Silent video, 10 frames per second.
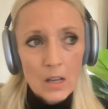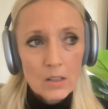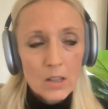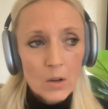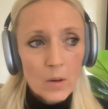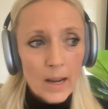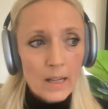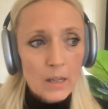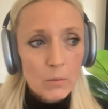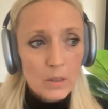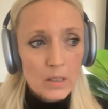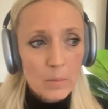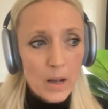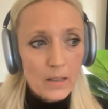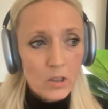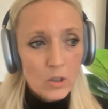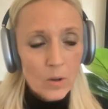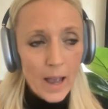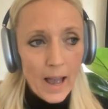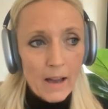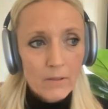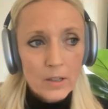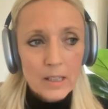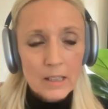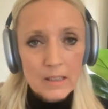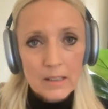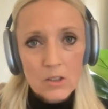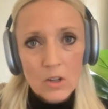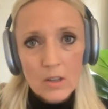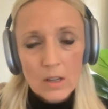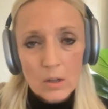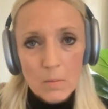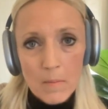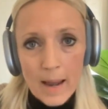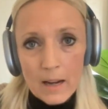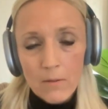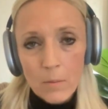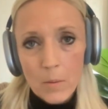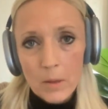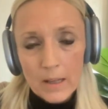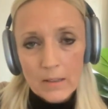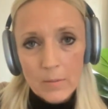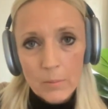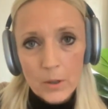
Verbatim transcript: So, any response you have or any decision that you make from a place of